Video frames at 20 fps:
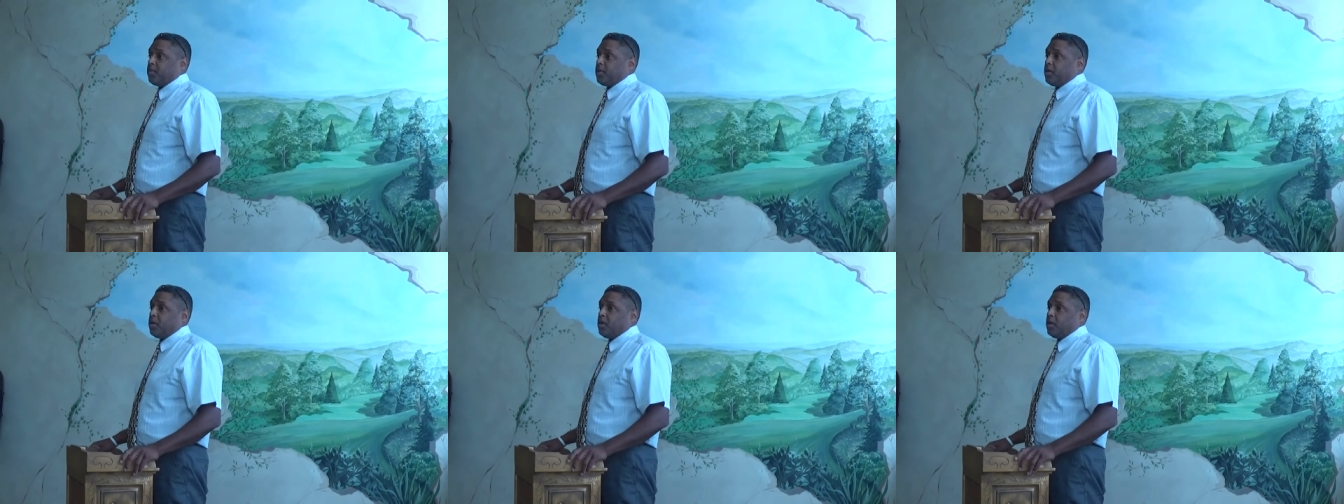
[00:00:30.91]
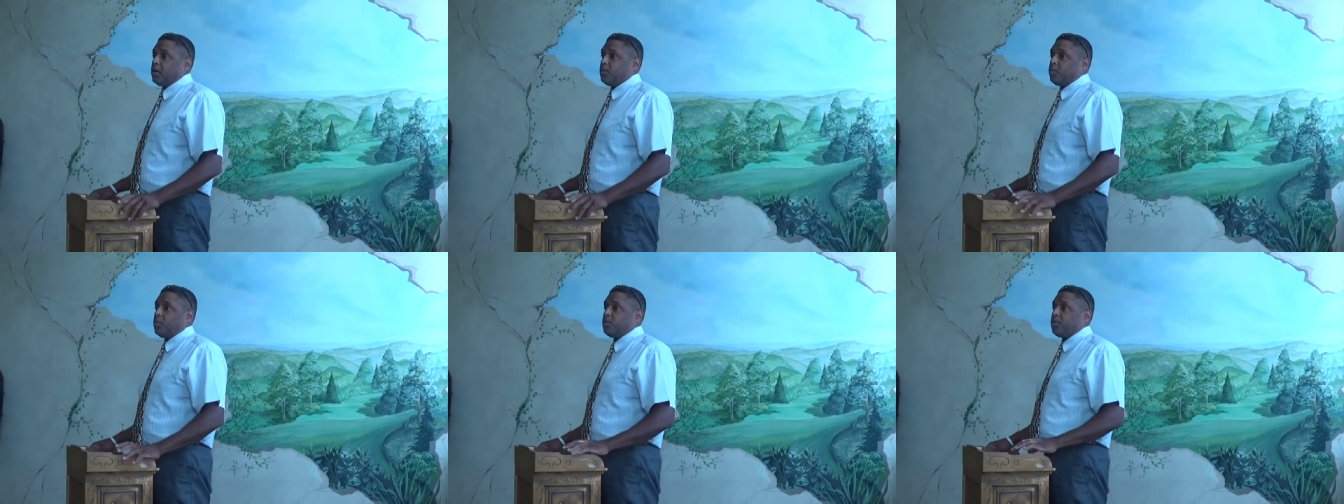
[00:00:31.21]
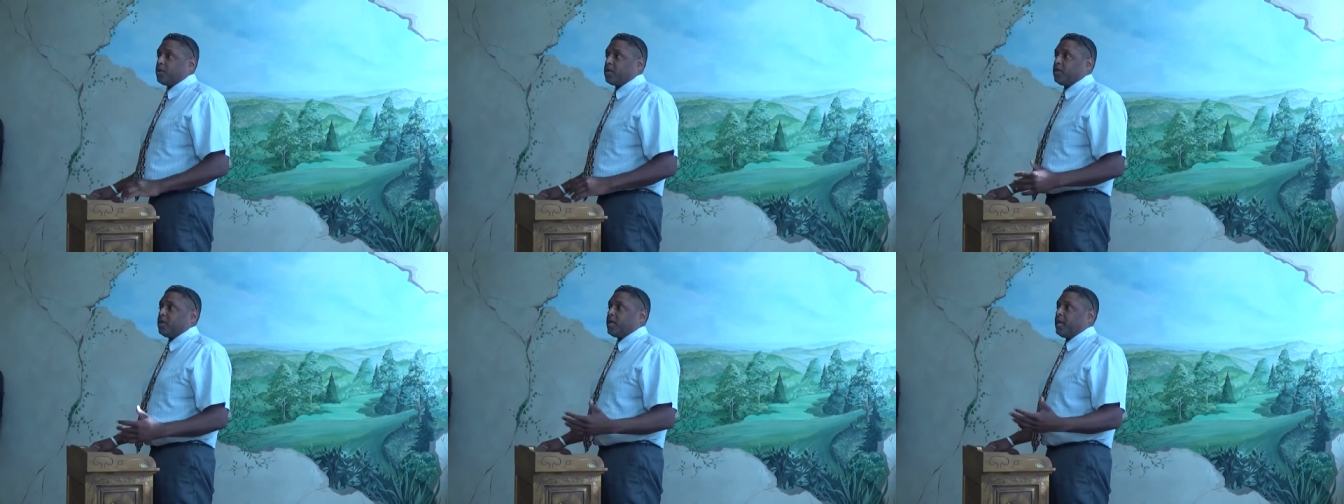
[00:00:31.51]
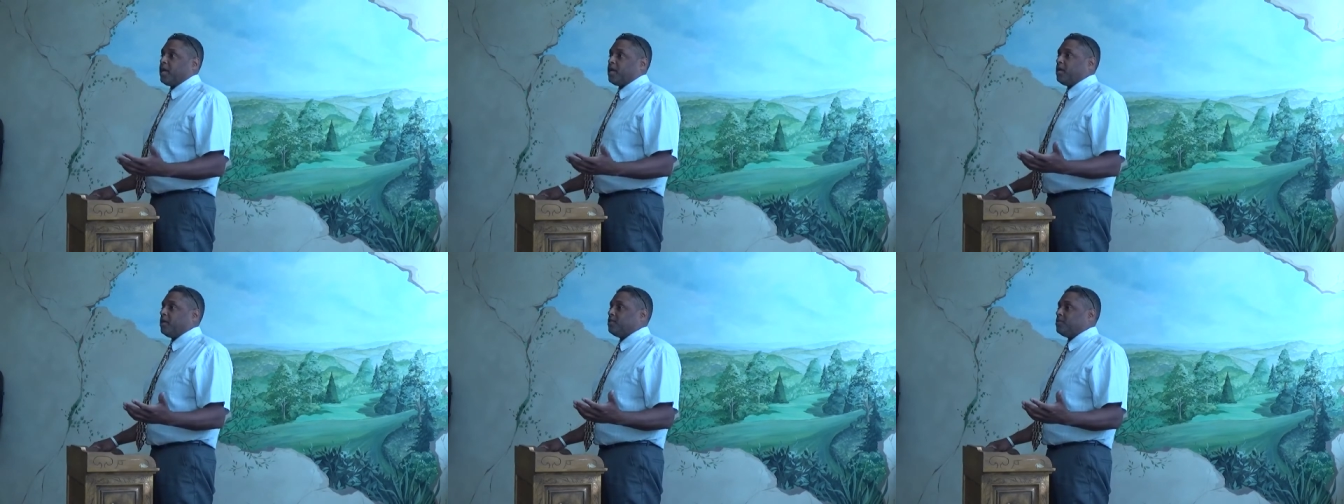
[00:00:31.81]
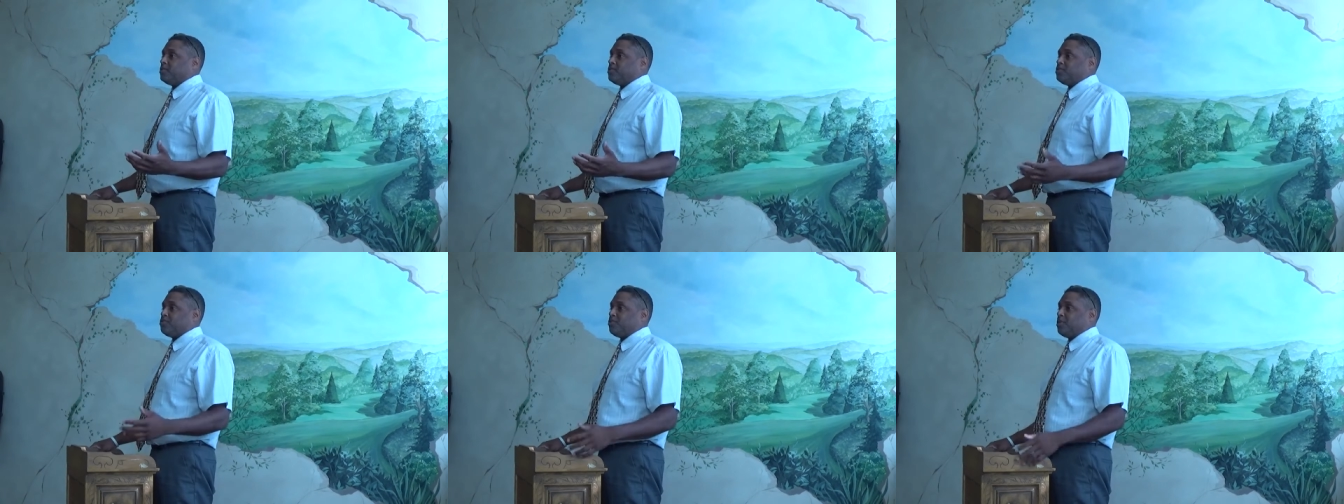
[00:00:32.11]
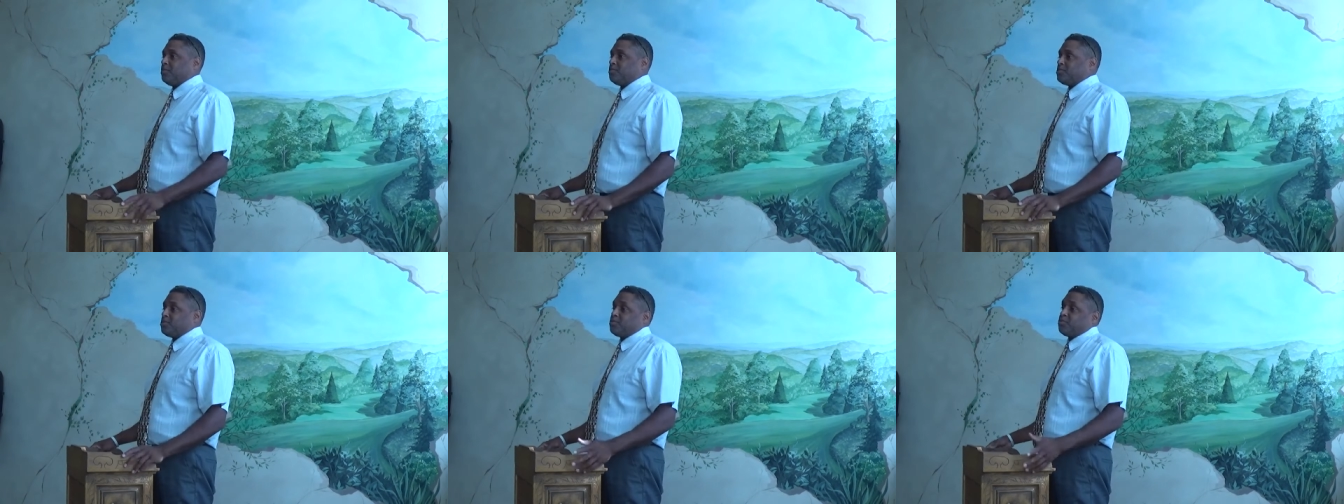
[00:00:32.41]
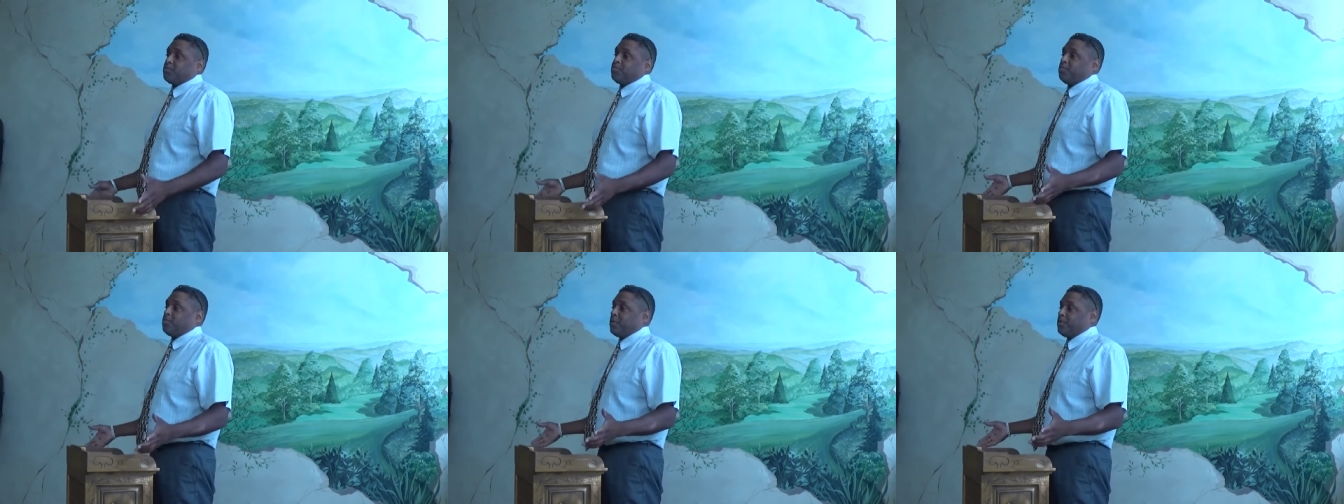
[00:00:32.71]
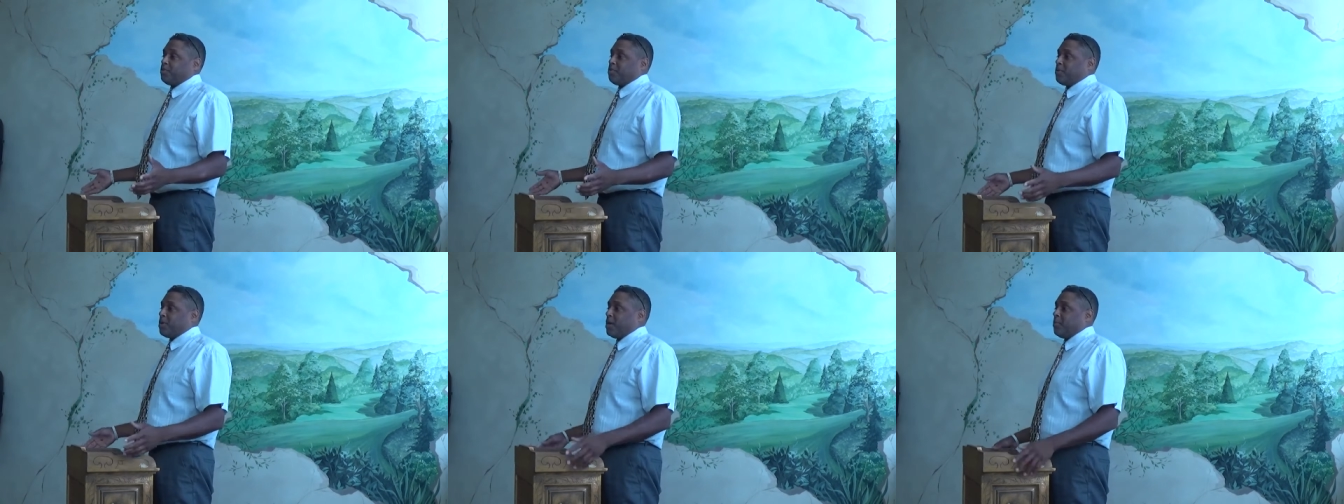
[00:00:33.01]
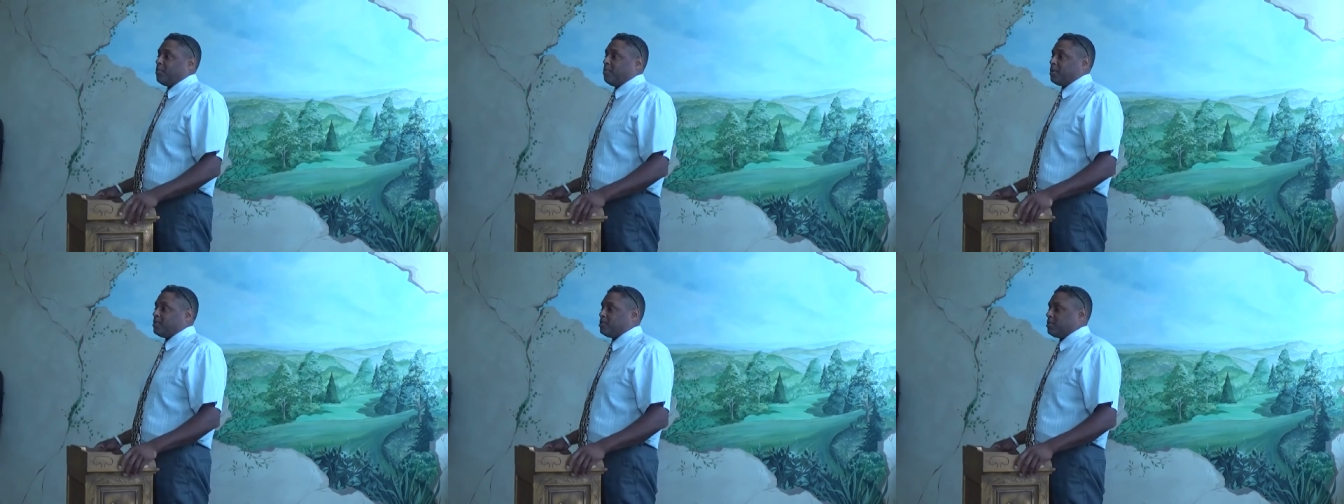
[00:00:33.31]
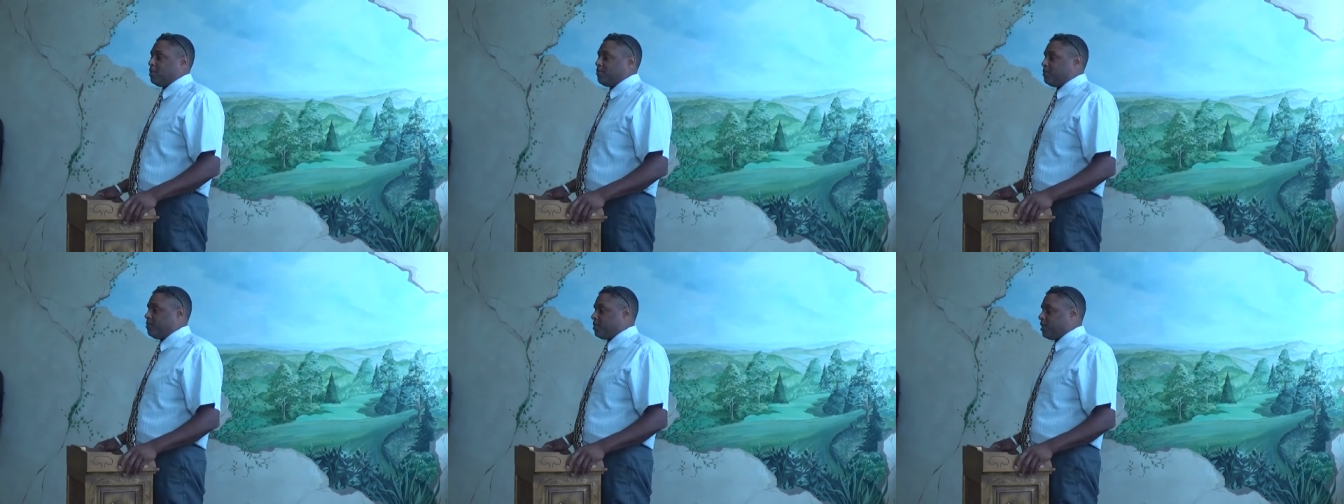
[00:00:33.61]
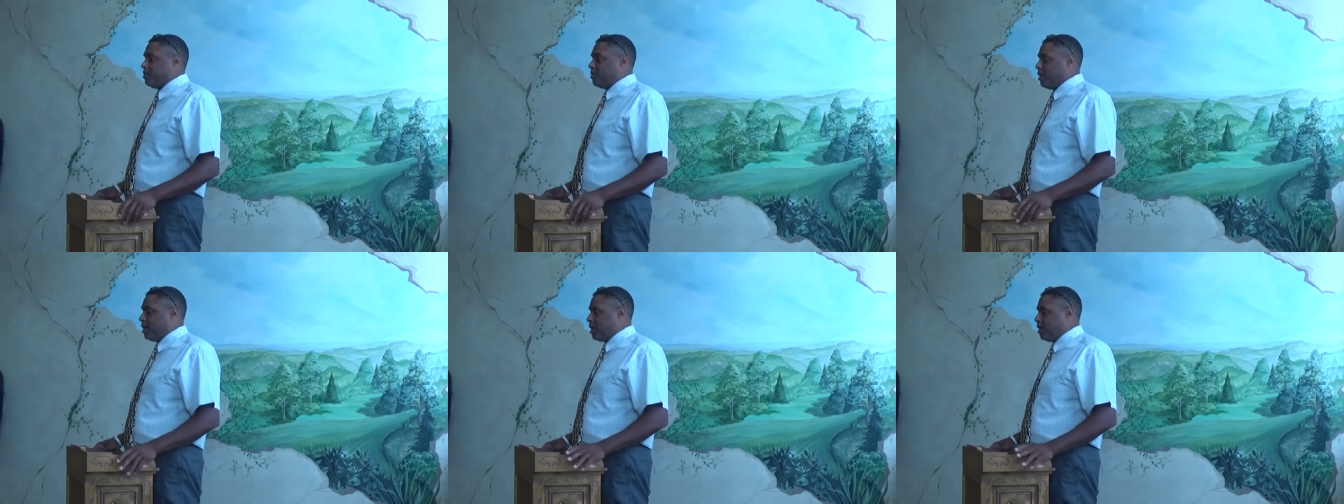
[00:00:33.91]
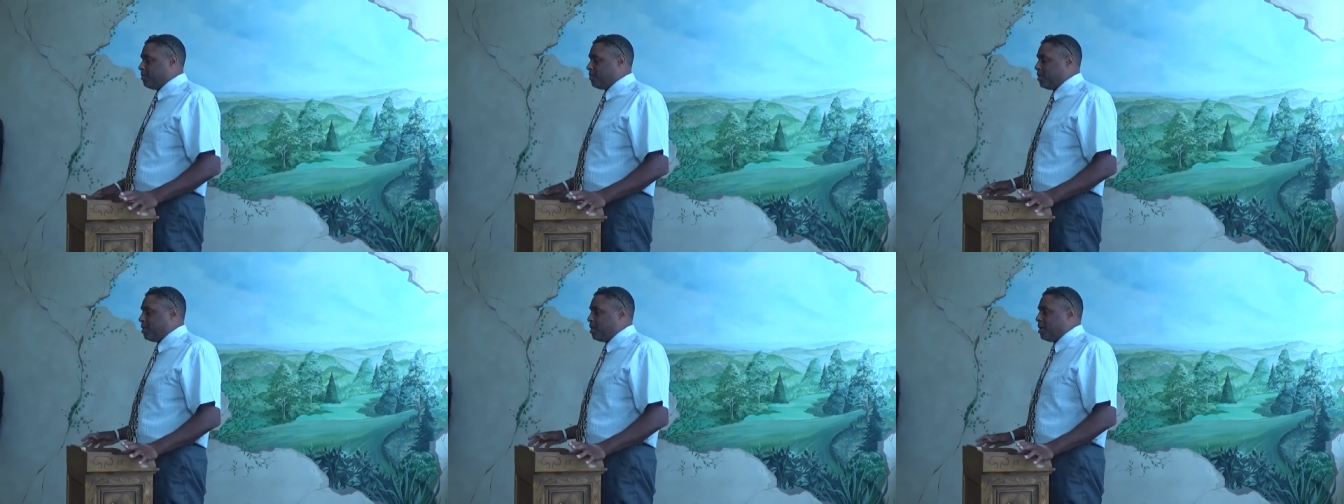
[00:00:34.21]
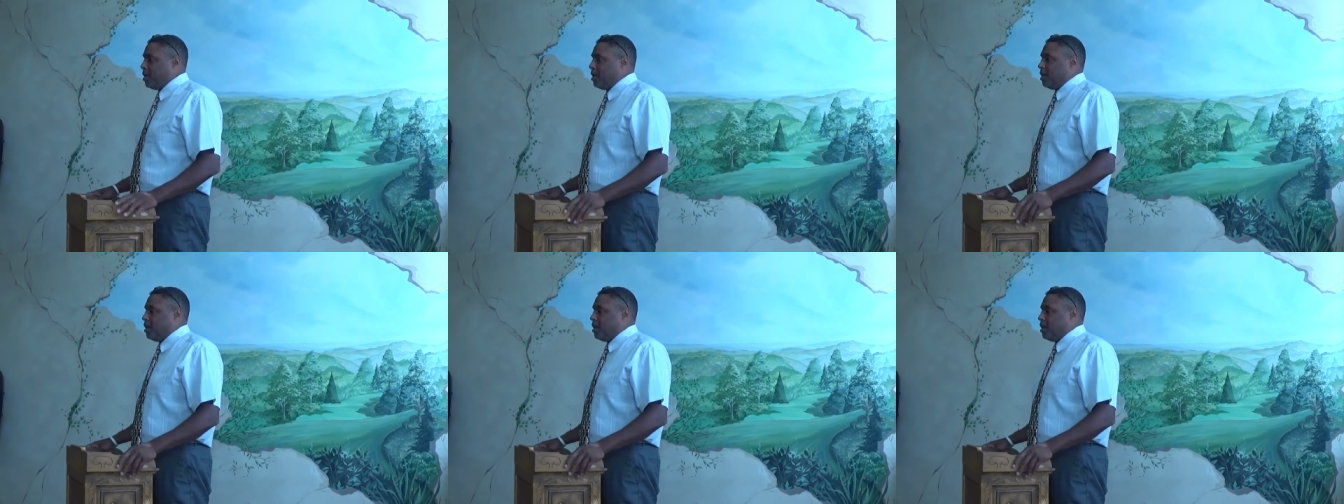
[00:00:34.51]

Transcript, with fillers: And we were going to head on this trip, just Brother Rob, myself, and my mom.